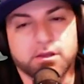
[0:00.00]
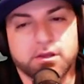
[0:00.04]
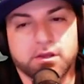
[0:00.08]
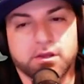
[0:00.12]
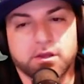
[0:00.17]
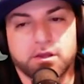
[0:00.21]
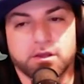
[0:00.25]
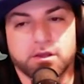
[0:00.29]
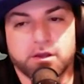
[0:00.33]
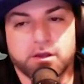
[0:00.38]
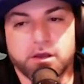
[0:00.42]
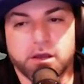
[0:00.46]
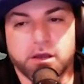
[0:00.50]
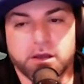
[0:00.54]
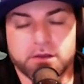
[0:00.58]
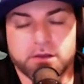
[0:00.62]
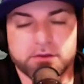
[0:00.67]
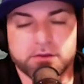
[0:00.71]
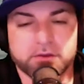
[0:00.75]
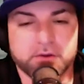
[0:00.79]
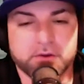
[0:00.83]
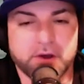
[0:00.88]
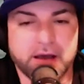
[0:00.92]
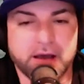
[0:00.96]

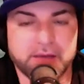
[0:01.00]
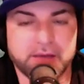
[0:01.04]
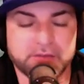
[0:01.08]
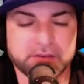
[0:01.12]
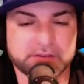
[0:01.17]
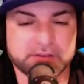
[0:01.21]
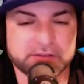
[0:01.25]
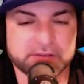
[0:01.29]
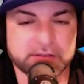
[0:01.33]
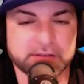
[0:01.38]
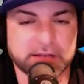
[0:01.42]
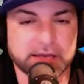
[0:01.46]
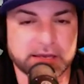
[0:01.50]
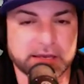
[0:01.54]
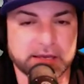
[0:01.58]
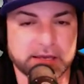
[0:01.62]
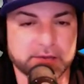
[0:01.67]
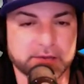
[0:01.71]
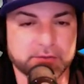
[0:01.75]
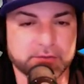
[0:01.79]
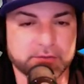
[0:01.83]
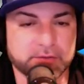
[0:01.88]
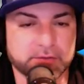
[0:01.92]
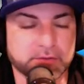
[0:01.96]

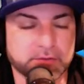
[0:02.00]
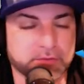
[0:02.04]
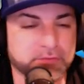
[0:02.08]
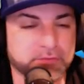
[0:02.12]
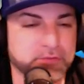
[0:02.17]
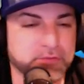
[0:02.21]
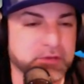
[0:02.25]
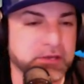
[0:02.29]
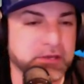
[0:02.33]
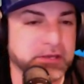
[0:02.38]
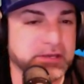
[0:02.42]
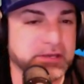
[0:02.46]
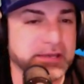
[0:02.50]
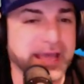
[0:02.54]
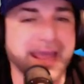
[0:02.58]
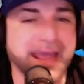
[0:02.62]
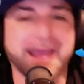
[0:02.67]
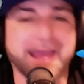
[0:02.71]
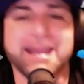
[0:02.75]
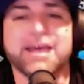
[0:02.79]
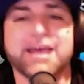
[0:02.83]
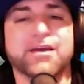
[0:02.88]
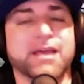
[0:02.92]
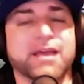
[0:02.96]
obviously the
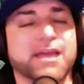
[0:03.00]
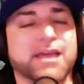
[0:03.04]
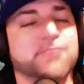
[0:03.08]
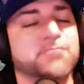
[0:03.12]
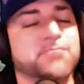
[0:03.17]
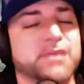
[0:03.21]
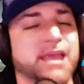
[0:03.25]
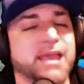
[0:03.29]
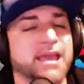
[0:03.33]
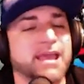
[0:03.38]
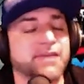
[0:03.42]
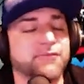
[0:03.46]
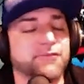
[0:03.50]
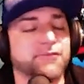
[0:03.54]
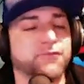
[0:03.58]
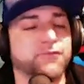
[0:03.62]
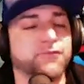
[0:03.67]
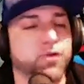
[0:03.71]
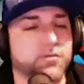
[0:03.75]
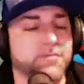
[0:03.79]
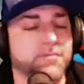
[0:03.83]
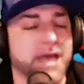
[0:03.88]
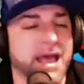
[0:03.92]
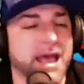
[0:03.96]
NBA
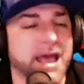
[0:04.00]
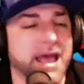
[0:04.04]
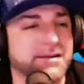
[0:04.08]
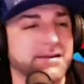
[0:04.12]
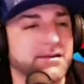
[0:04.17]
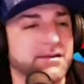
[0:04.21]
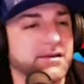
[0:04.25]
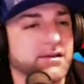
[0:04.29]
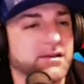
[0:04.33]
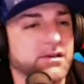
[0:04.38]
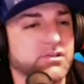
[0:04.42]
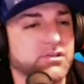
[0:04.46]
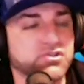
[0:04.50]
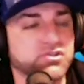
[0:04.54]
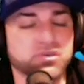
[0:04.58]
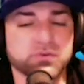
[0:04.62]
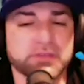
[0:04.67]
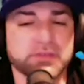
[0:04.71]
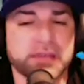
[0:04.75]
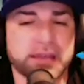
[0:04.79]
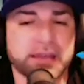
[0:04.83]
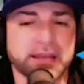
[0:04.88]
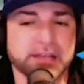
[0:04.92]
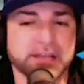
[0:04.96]
format to
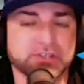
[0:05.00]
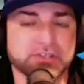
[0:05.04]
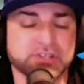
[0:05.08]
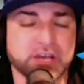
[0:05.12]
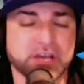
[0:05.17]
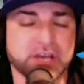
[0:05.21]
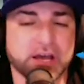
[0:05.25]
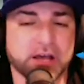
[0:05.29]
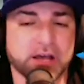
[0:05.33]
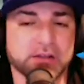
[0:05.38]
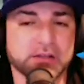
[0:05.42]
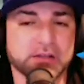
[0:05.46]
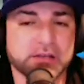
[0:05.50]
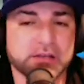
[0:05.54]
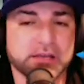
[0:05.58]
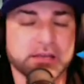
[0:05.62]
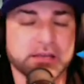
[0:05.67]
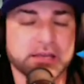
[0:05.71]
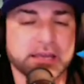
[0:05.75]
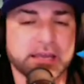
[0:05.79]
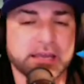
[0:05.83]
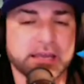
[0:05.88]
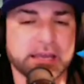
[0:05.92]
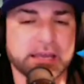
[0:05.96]
the NHL,
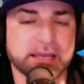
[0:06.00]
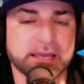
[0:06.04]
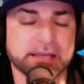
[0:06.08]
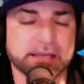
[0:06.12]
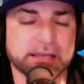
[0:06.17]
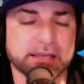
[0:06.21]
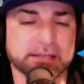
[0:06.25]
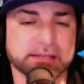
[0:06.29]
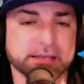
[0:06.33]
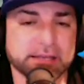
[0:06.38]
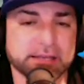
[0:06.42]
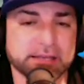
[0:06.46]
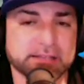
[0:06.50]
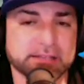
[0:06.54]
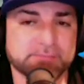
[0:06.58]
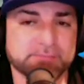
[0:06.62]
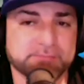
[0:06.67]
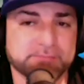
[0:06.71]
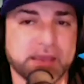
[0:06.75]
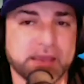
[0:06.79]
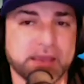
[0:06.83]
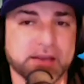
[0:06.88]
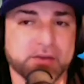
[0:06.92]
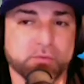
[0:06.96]
it's
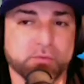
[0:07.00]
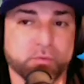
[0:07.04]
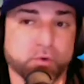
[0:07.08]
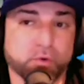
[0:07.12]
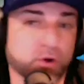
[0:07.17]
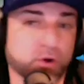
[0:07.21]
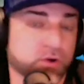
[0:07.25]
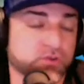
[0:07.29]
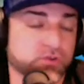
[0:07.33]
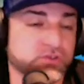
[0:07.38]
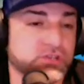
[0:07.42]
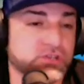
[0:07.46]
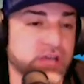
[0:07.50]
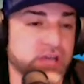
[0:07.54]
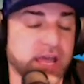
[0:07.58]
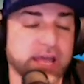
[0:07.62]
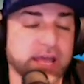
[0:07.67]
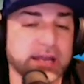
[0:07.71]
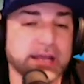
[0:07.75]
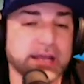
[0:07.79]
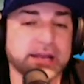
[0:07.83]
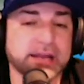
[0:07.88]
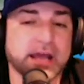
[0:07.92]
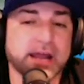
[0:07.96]
made it worse. And
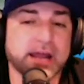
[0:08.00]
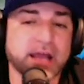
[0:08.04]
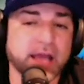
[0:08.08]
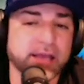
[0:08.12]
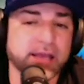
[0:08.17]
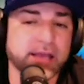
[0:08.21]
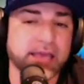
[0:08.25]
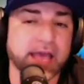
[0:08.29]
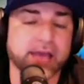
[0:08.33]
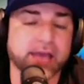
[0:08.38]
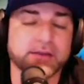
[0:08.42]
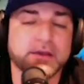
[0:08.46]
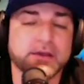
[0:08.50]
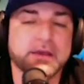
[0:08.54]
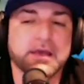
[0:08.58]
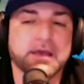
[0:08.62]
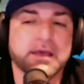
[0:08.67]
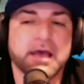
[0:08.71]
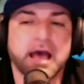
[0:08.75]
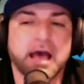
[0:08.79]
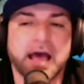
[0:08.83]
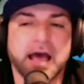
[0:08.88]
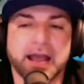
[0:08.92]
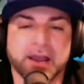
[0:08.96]
again,
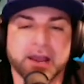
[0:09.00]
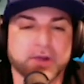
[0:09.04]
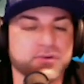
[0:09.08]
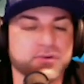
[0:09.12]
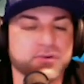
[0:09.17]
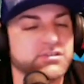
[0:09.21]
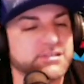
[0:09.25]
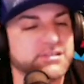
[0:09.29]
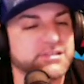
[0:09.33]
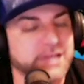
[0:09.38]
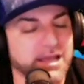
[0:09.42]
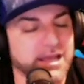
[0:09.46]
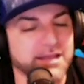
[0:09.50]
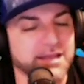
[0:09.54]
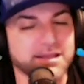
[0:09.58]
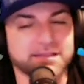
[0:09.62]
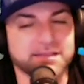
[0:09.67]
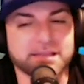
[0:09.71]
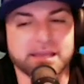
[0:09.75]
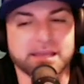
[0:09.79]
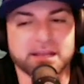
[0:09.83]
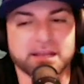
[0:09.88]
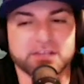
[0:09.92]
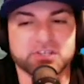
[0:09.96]
I understand that the
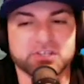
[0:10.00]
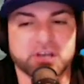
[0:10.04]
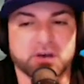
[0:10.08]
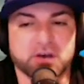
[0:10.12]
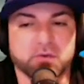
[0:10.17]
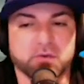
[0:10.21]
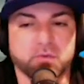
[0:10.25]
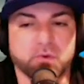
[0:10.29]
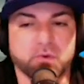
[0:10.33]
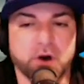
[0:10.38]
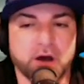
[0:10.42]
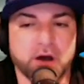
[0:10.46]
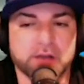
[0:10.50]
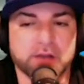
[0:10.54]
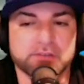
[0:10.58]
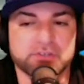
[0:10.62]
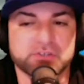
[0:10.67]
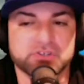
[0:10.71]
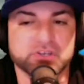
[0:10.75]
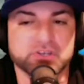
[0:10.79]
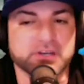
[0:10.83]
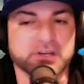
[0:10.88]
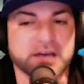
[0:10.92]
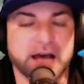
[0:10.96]
NHL wants
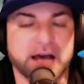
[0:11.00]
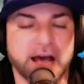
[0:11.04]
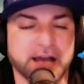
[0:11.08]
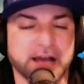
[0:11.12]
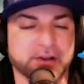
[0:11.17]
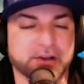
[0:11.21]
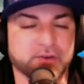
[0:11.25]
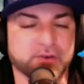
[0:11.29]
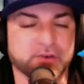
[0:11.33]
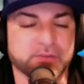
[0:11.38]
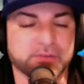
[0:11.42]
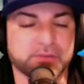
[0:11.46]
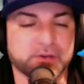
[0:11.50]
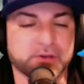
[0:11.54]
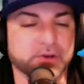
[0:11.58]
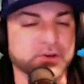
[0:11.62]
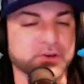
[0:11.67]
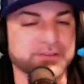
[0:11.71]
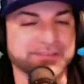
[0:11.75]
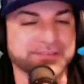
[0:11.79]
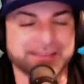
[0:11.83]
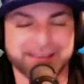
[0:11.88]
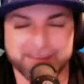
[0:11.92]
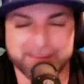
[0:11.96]
Chicago to be a good
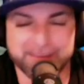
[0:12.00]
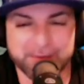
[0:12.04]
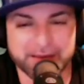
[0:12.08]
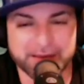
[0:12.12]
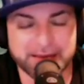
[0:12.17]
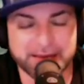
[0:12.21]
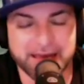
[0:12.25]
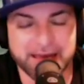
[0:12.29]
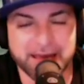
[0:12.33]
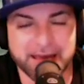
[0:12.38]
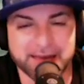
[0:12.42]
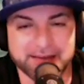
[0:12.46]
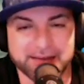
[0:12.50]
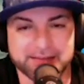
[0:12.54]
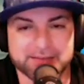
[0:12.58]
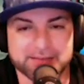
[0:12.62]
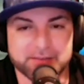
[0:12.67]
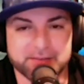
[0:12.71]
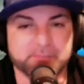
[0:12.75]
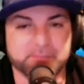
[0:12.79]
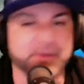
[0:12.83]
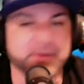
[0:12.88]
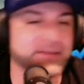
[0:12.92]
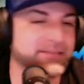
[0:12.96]
team again. It's a
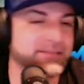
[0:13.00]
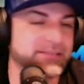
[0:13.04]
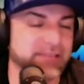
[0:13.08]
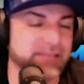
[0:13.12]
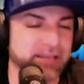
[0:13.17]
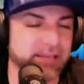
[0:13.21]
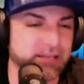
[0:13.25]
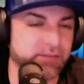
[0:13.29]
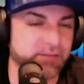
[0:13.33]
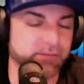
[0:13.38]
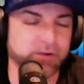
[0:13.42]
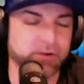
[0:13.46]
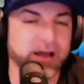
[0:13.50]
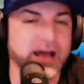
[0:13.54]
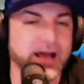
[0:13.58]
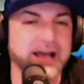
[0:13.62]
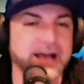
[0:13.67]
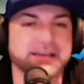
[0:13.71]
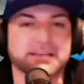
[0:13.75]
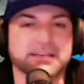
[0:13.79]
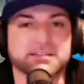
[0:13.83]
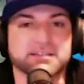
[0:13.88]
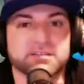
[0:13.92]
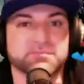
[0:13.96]
big city for
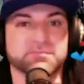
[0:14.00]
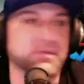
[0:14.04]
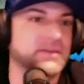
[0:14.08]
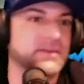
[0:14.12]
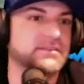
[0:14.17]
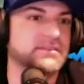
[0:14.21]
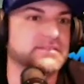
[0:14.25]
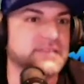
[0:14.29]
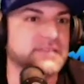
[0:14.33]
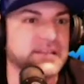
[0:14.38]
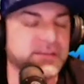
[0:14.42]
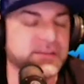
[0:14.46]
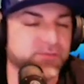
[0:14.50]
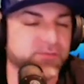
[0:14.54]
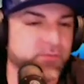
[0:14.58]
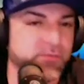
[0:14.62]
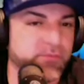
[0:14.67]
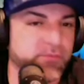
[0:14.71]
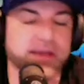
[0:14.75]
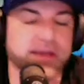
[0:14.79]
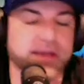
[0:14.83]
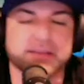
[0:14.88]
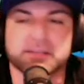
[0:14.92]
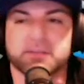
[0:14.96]
hockey. It's a big city for
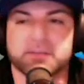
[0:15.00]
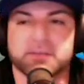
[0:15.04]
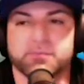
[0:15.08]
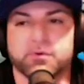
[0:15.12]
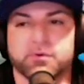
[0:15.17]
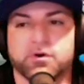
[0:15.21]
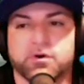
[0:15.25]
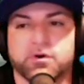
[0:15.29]
basketball.